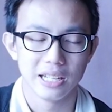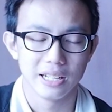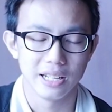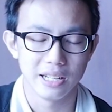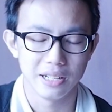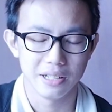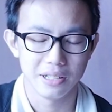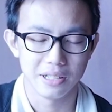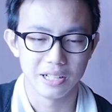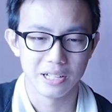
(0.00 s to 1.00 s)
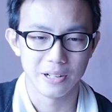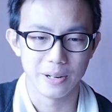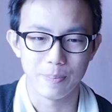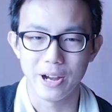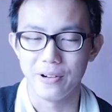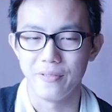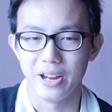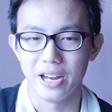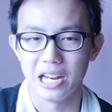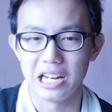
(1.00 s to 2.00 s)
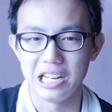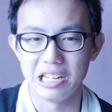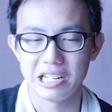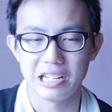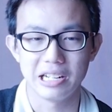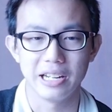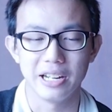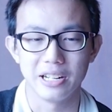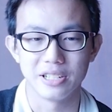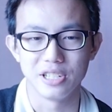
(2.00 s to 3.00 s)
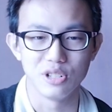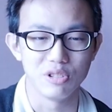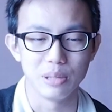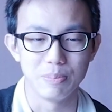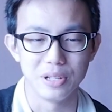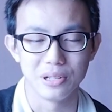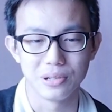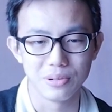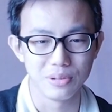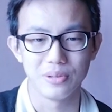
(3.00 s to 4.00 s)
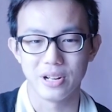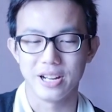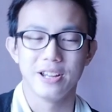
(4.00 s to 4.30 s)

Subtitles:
Then the part where Leia and C-3PO,